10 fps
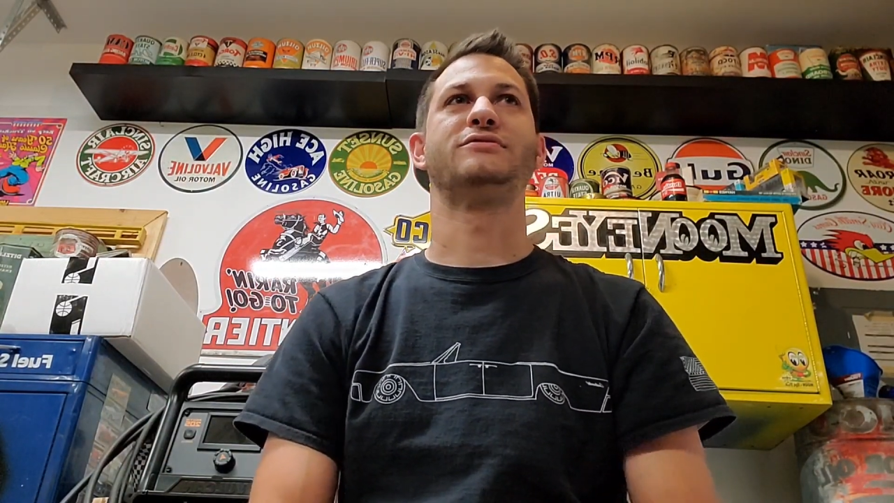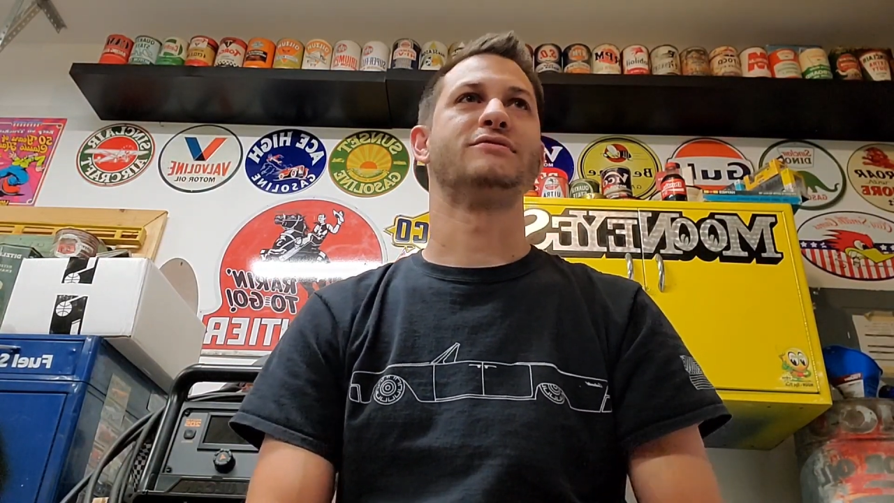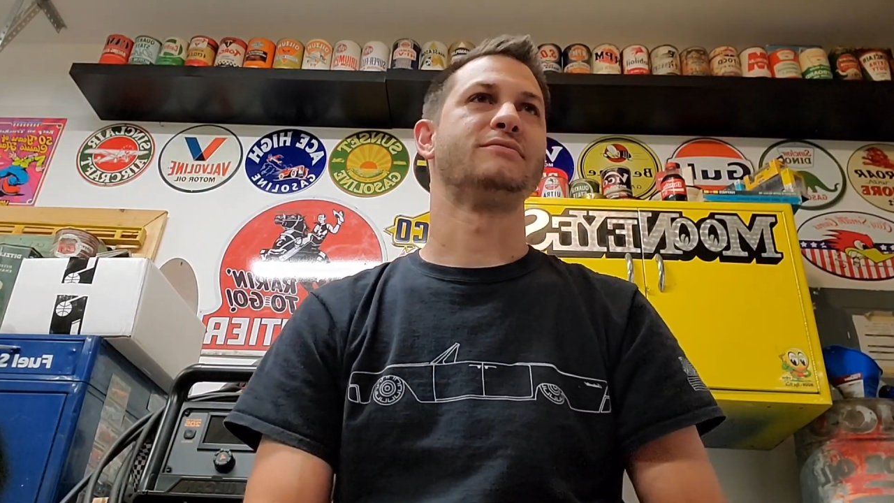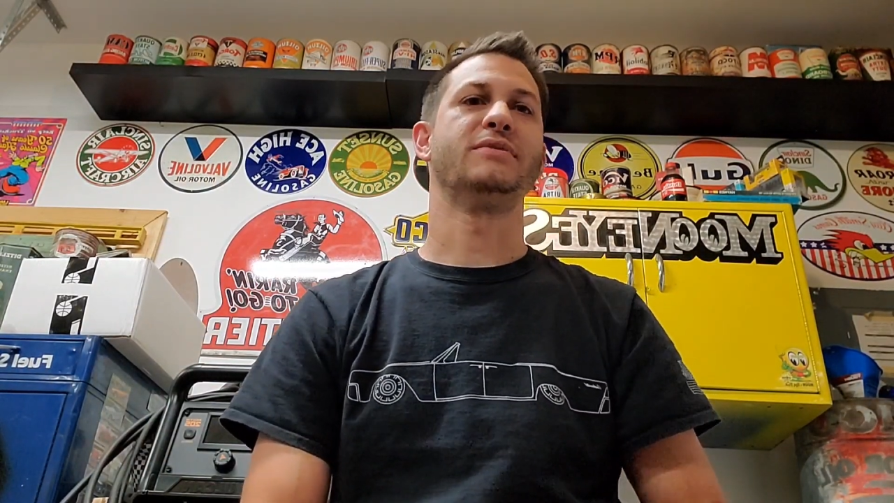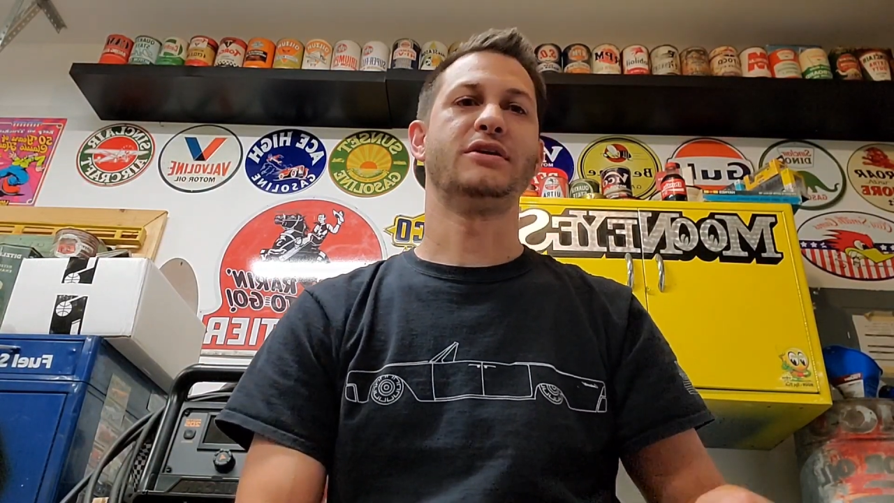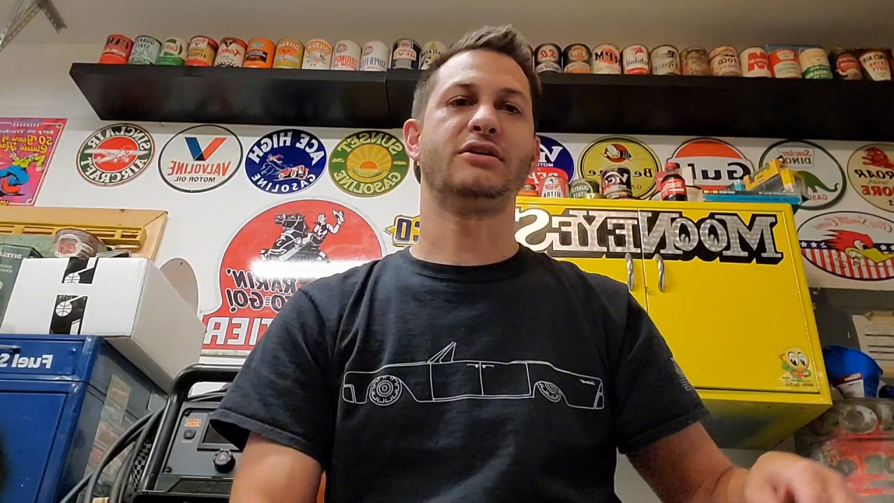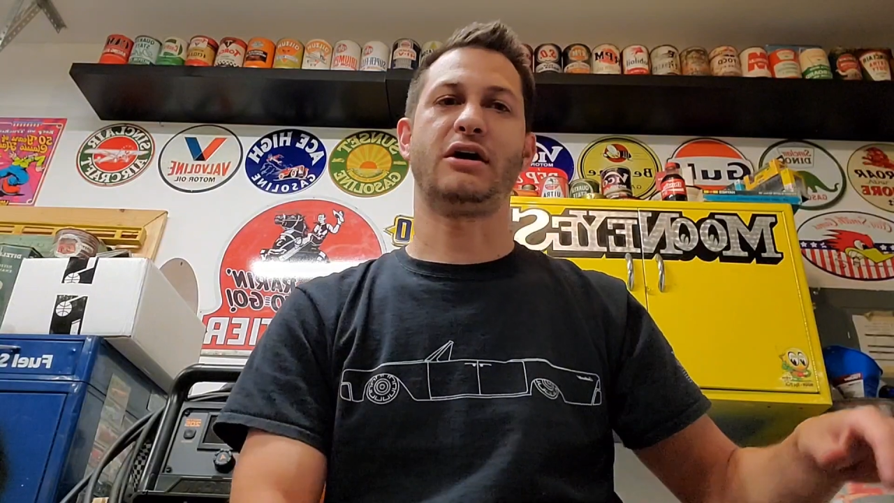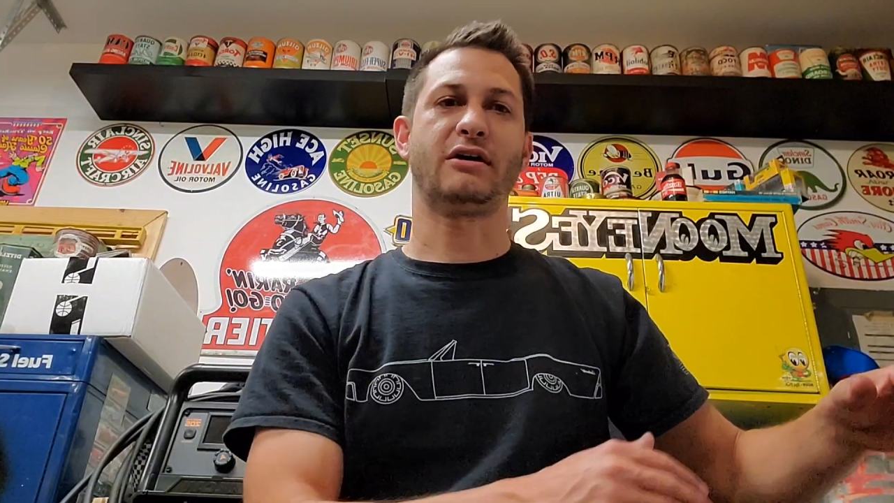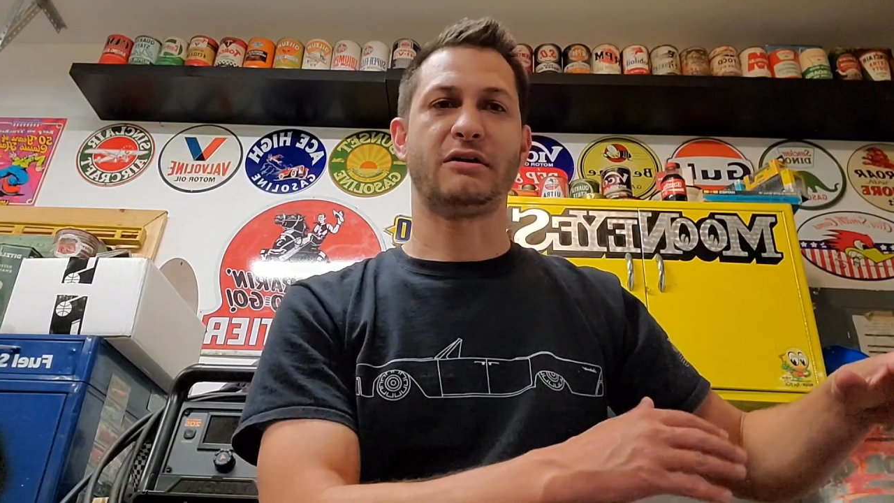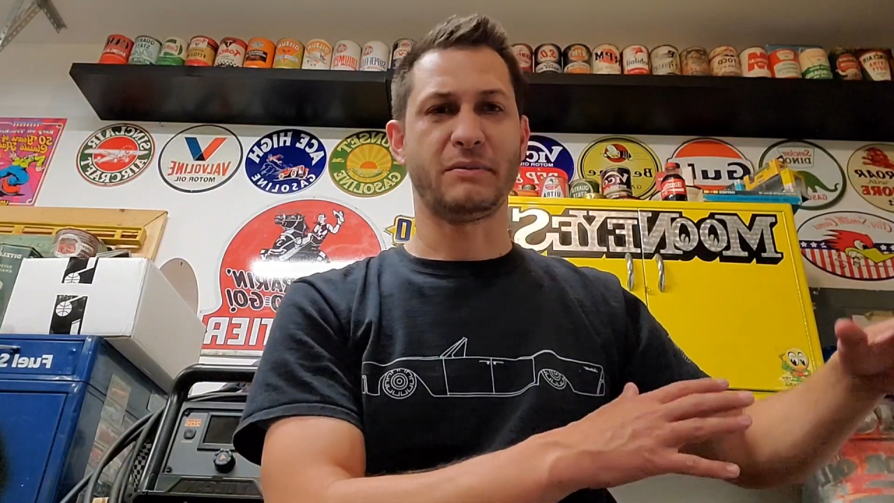and me
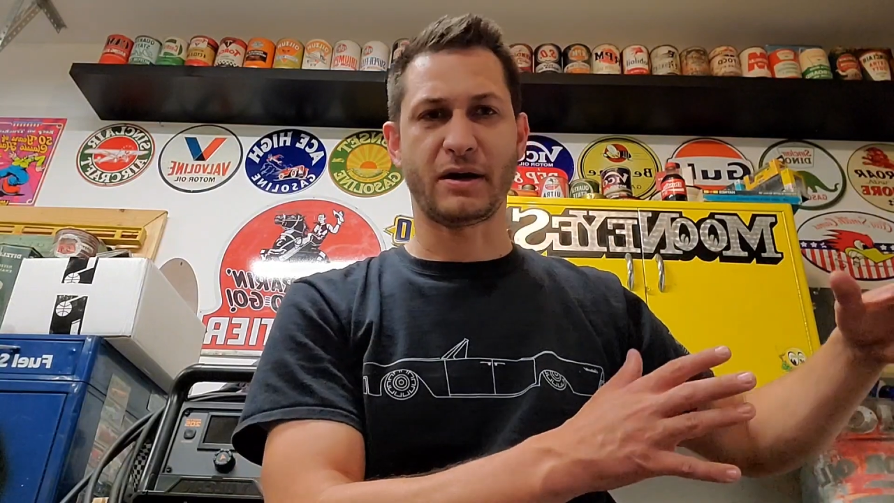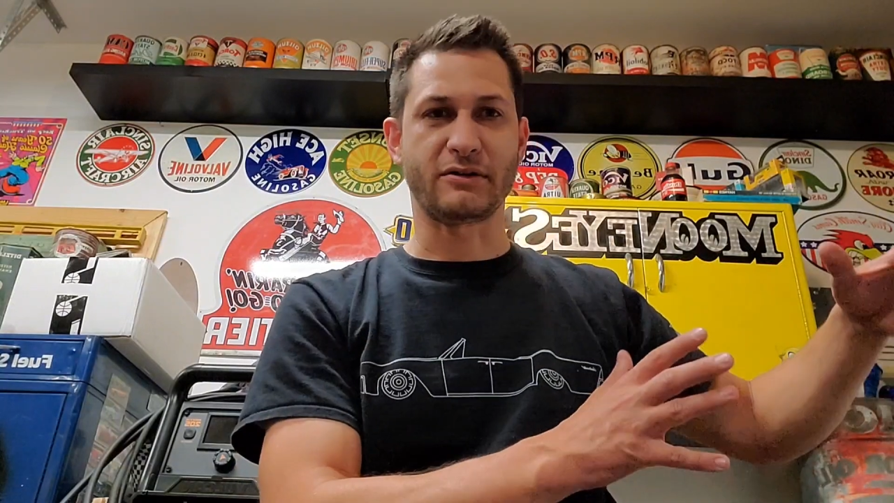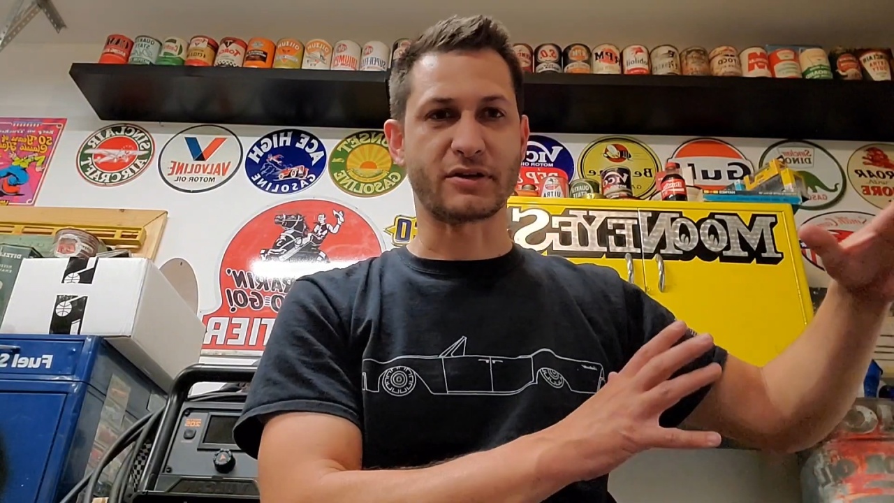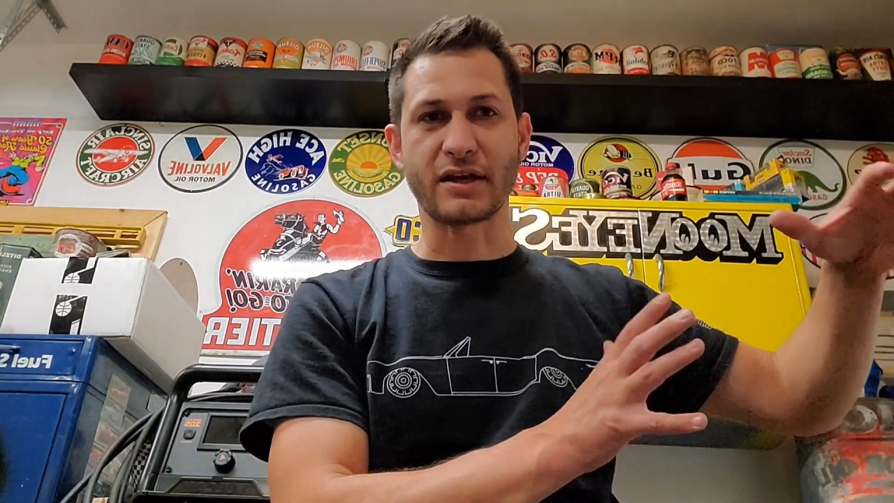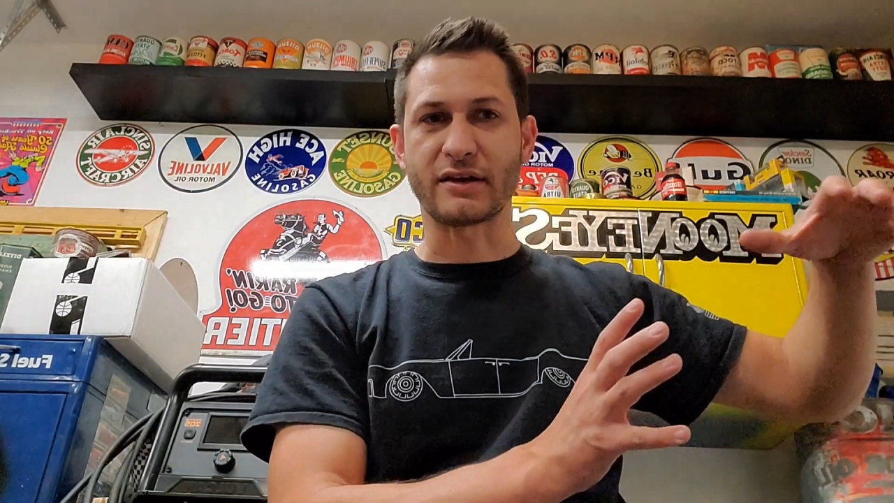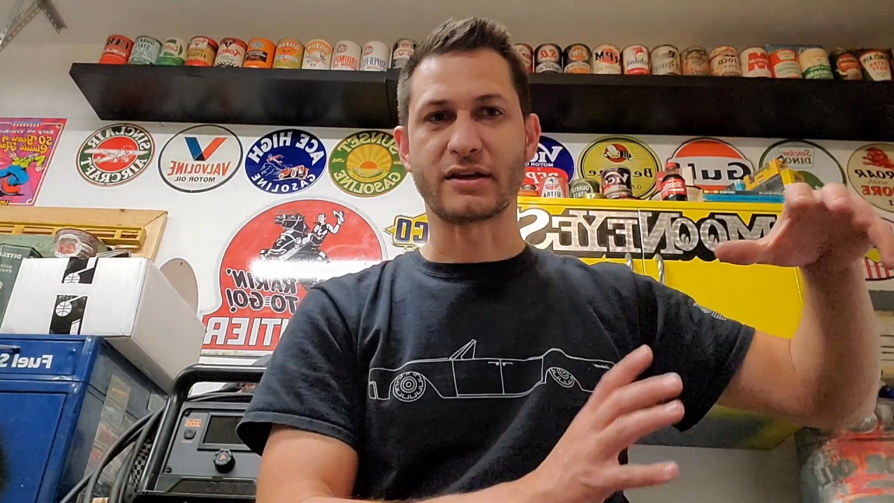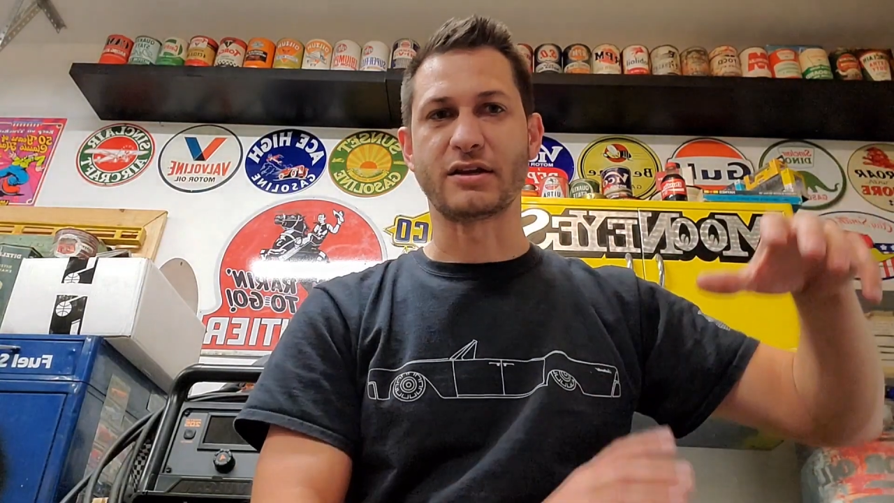talking about getting into